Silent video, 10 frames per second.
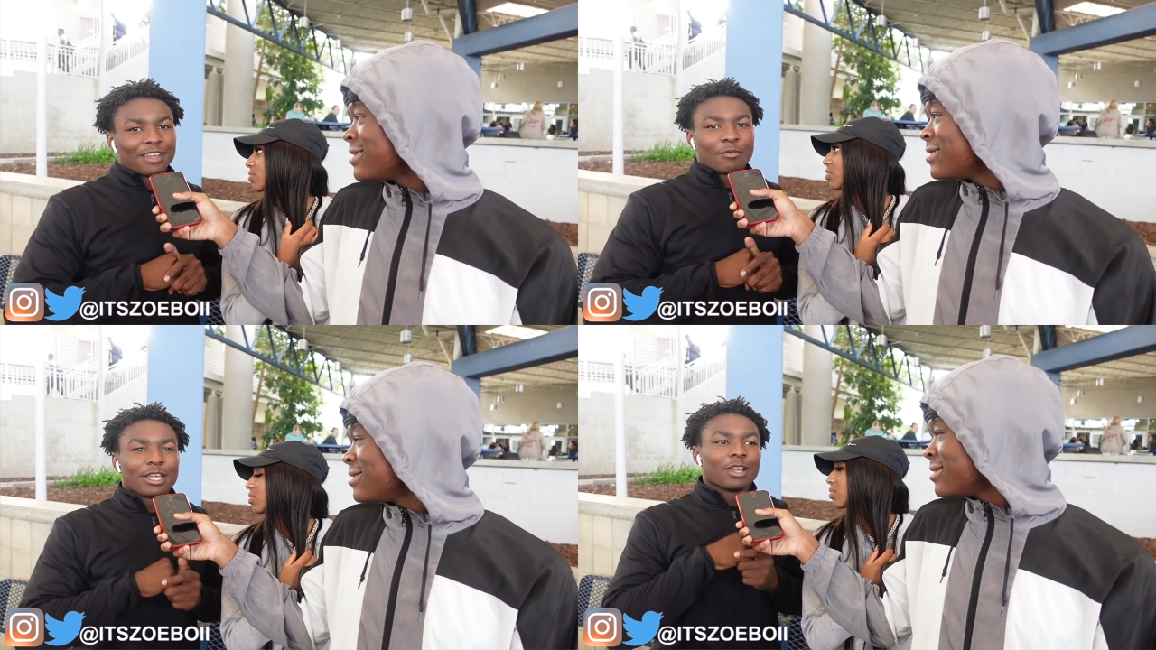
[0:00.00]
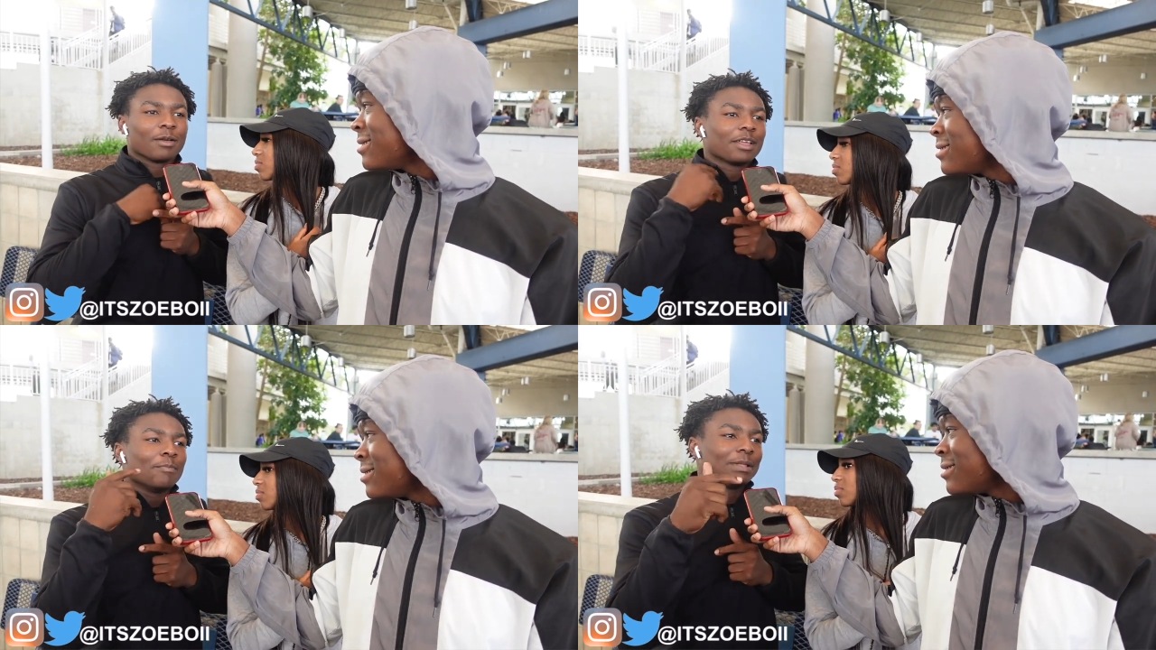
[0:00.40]
Speaker 1: Wait,
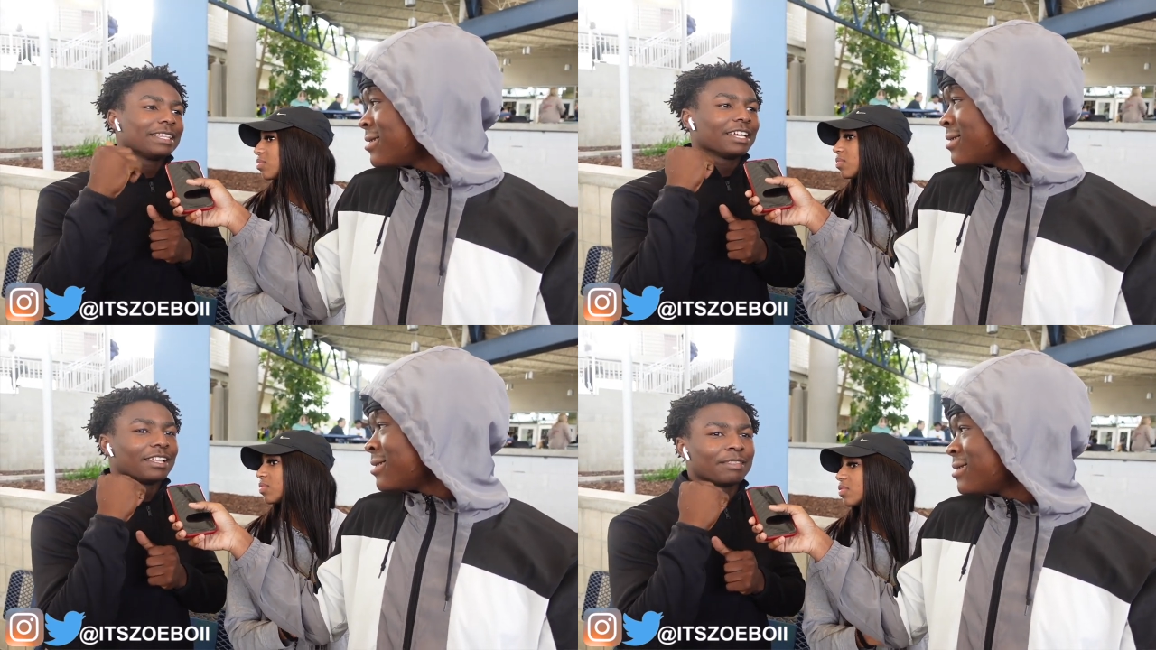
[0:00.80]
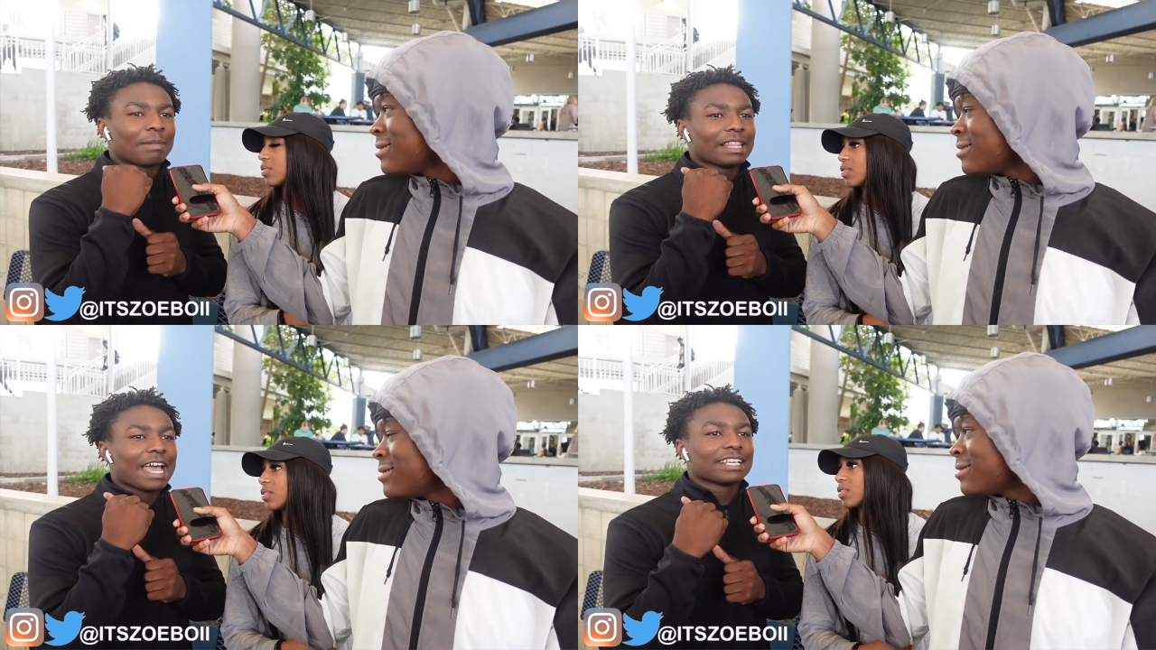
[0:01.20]
bleep the my
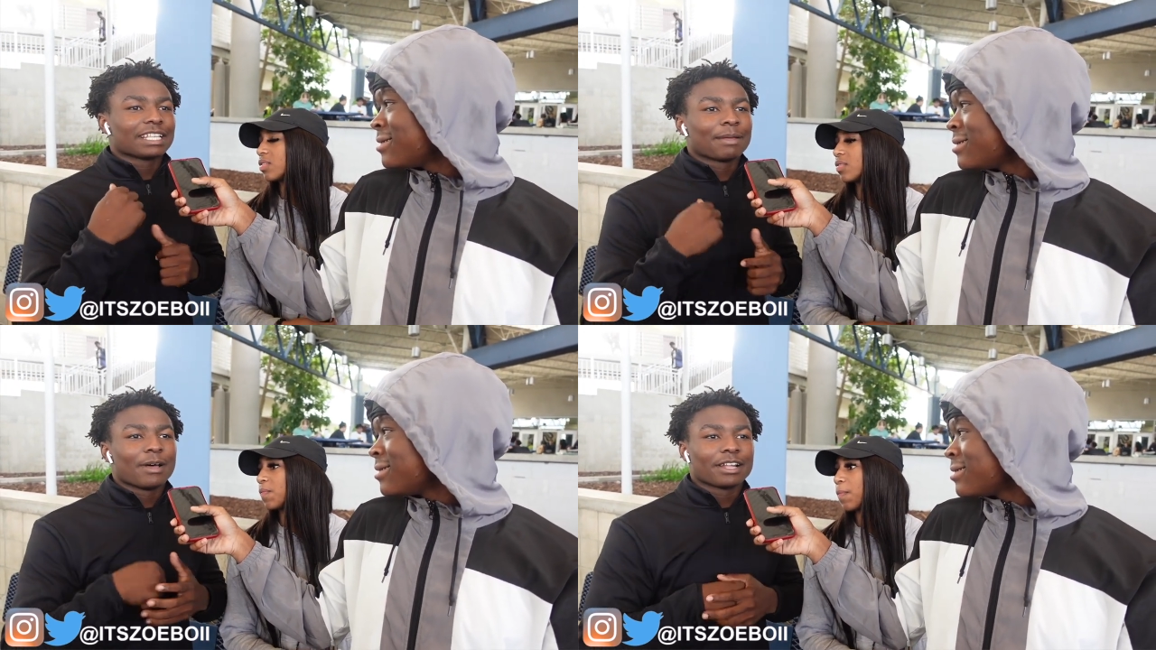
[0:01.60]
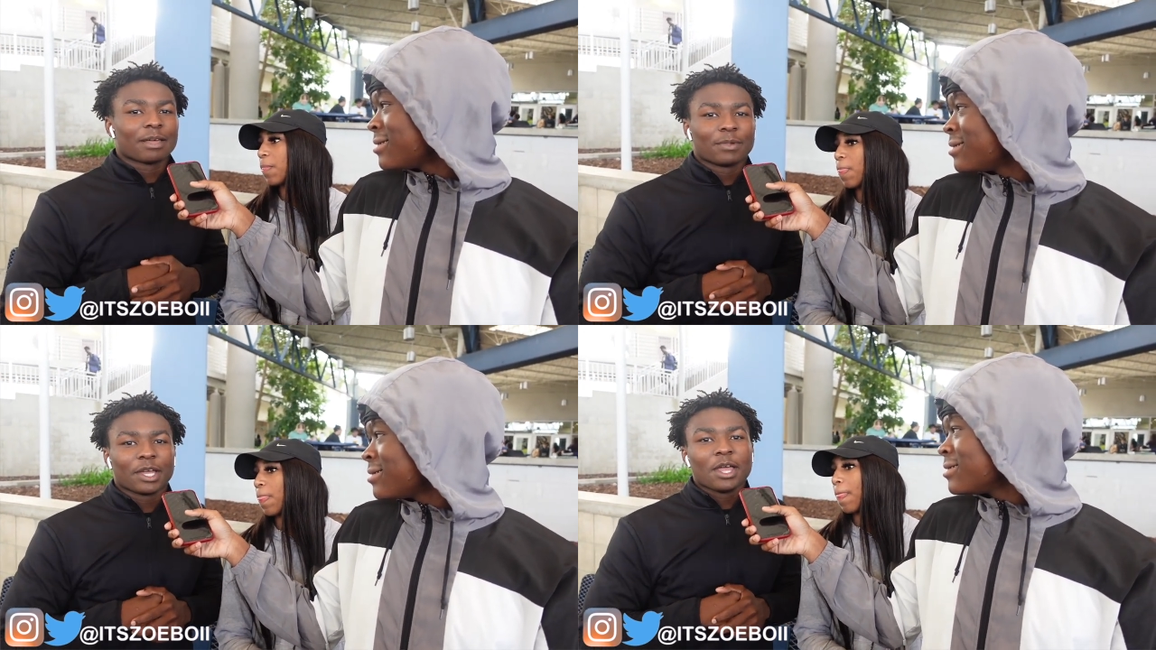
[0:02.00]
last name out there,
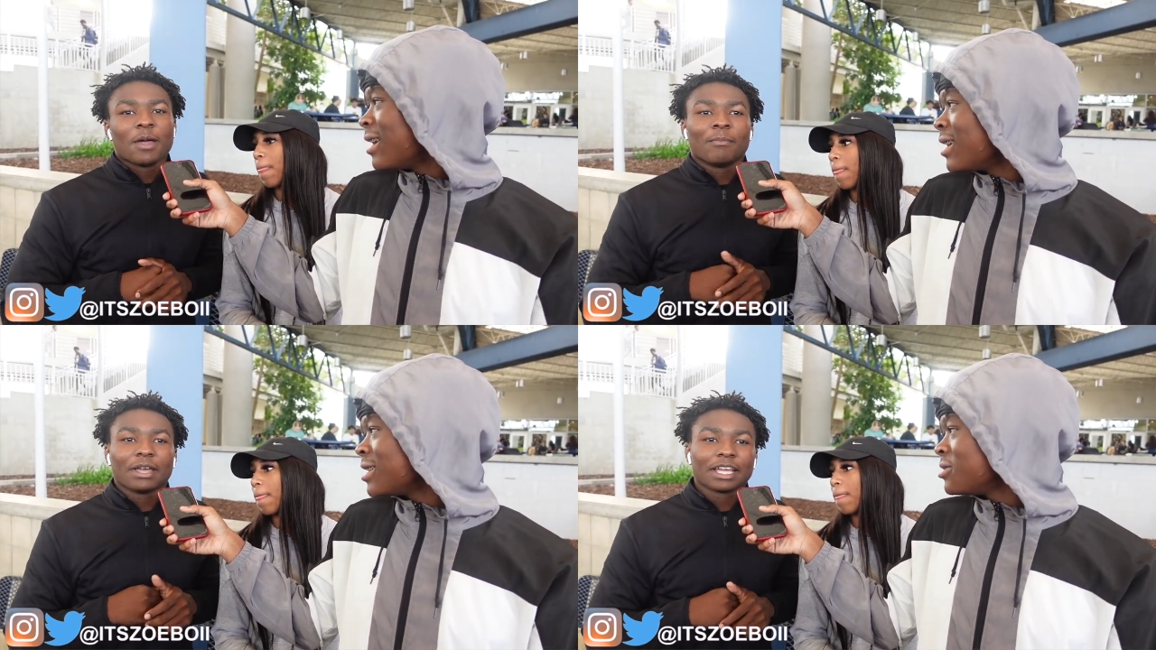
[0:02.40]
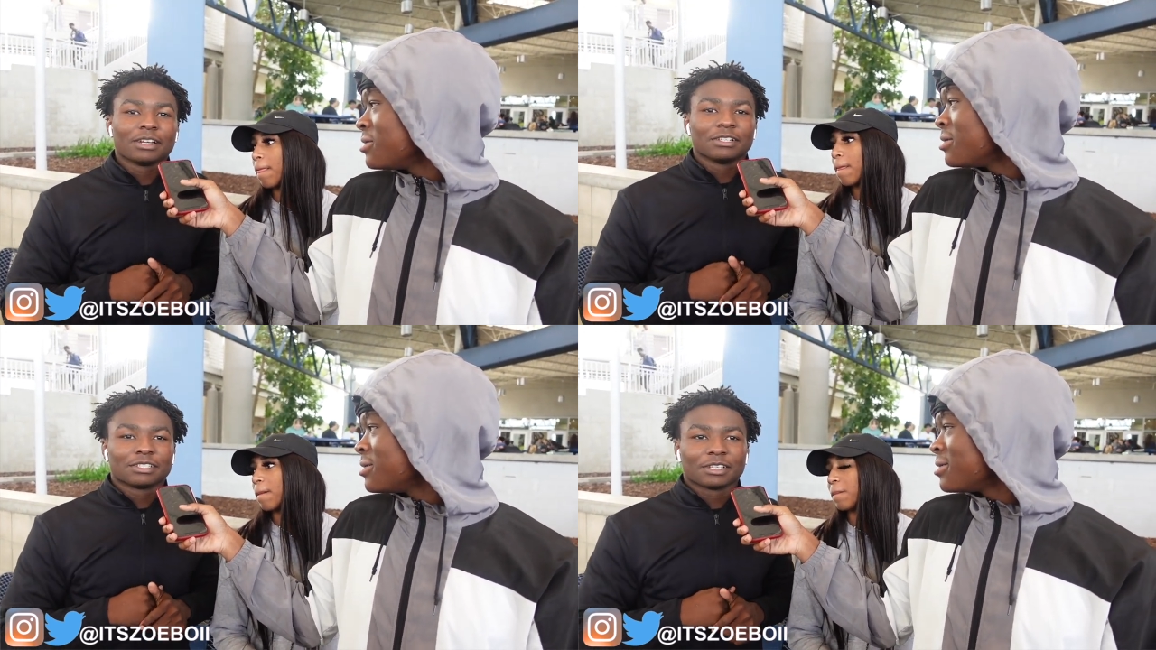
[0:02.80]
bit. But you know
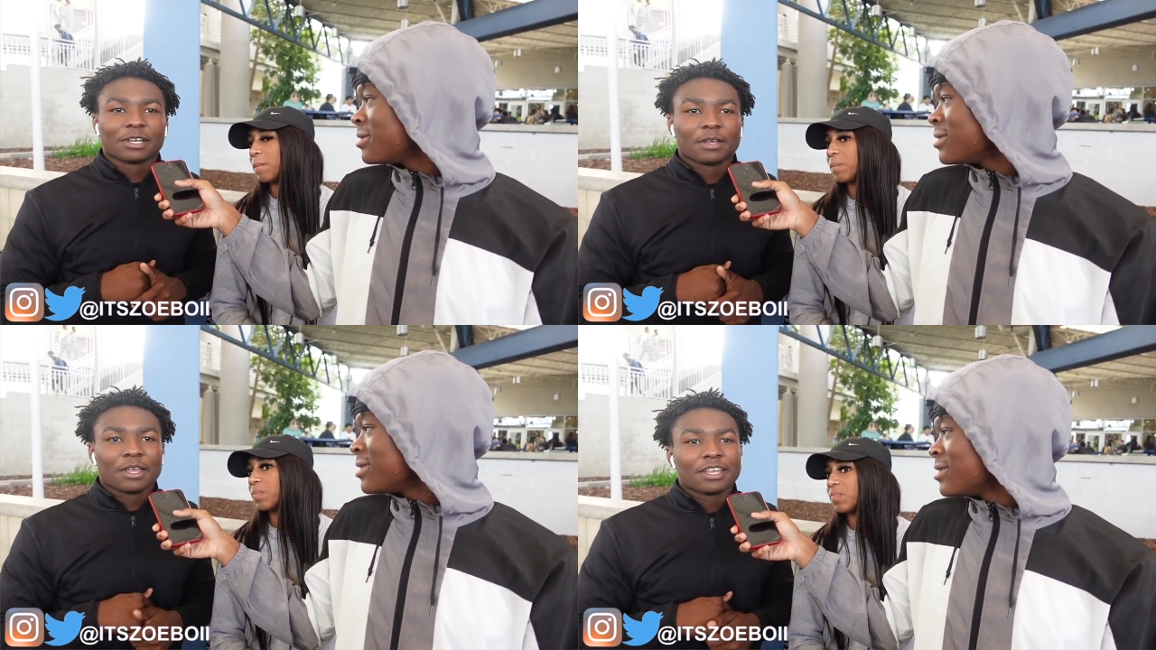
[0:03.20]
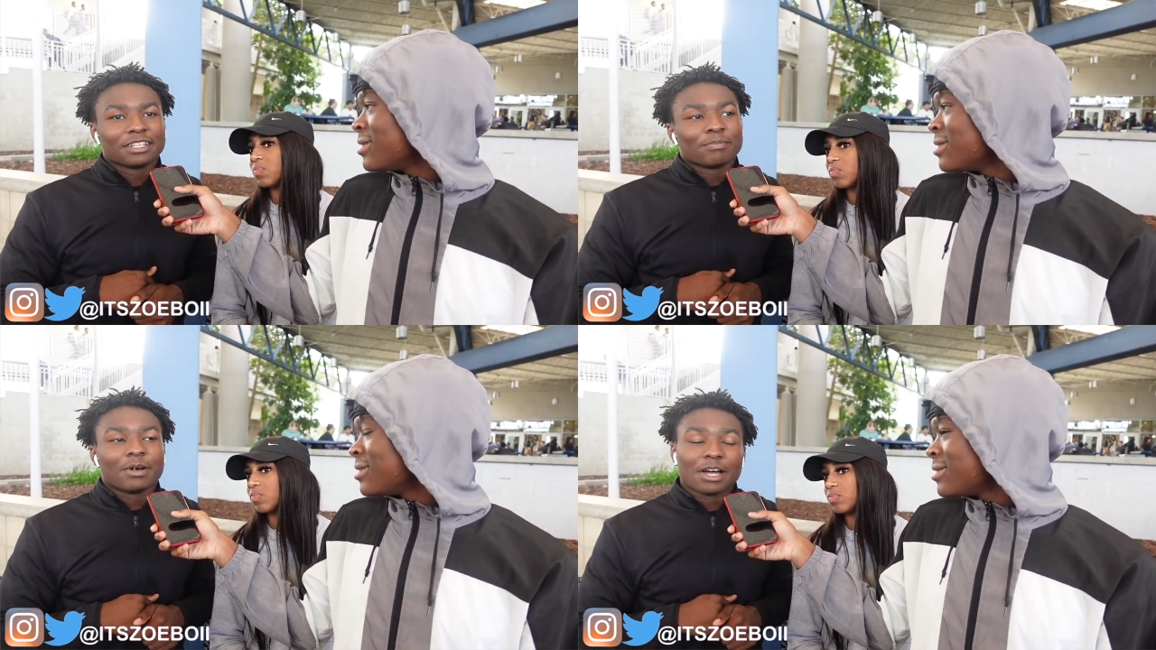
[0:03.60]
what I'm saying?
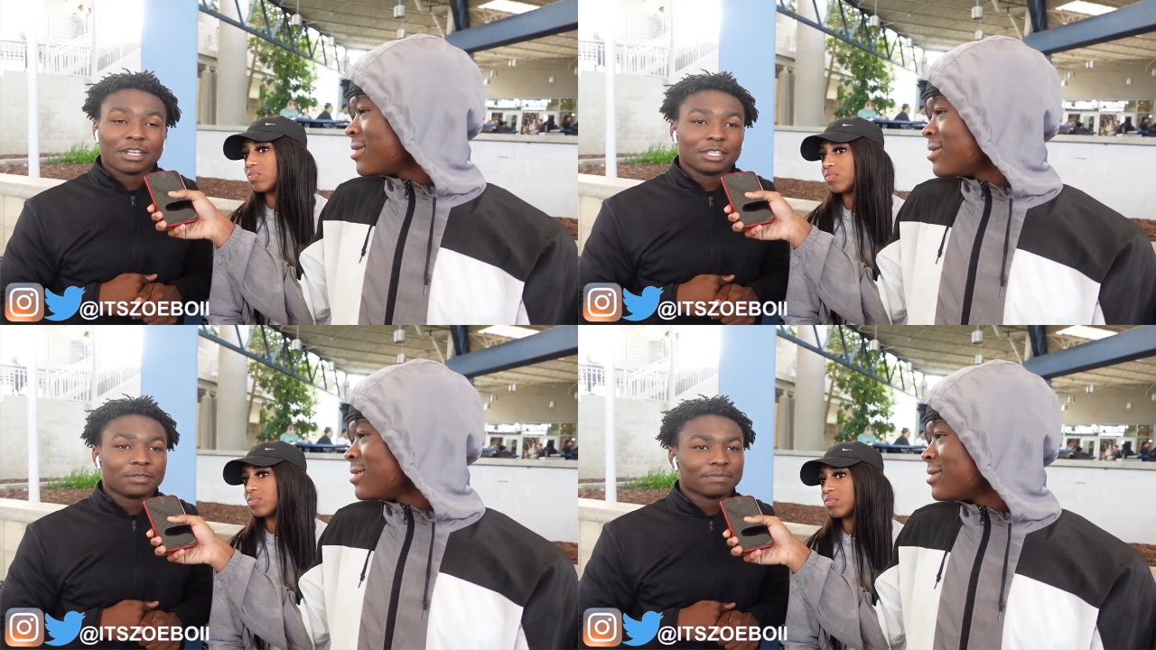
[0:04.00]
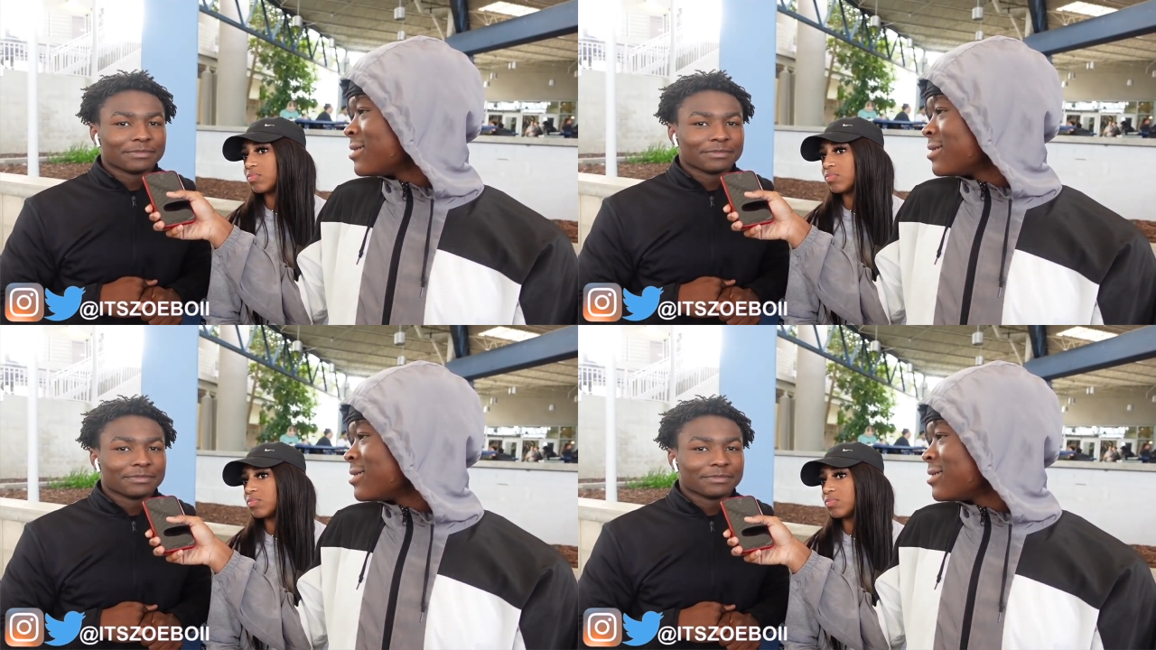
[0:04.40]
Imani.